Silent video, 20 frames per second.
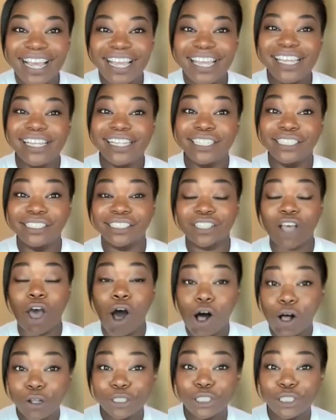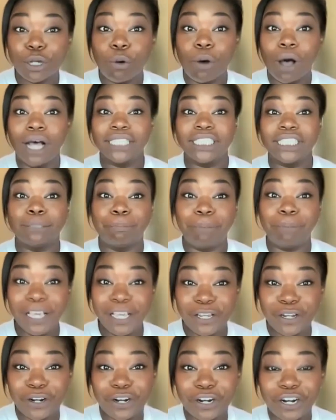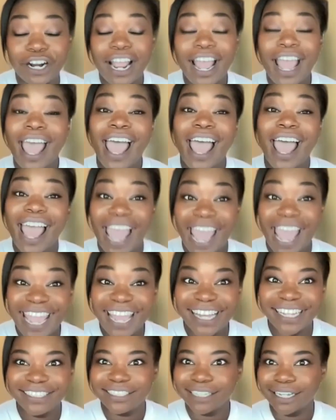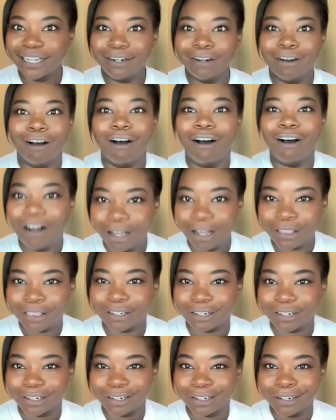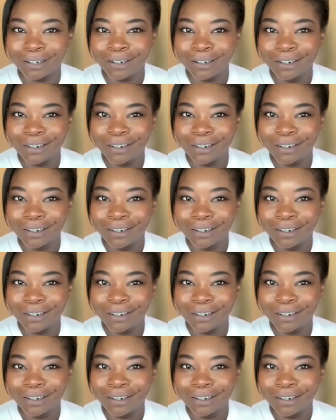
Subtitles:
He is also a speaker and an author.